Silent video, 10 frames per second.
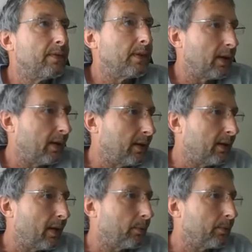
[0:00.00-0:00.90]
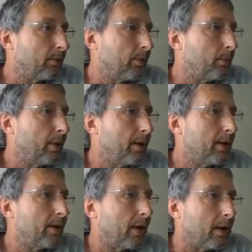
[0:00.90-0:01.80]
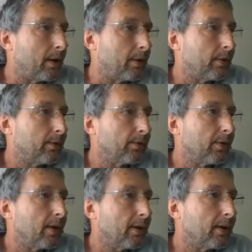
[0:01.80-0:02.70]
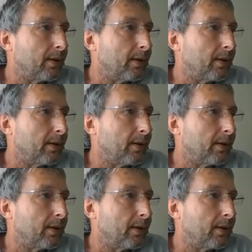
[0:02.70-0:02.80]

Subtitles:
and that was submitted on the 2nd.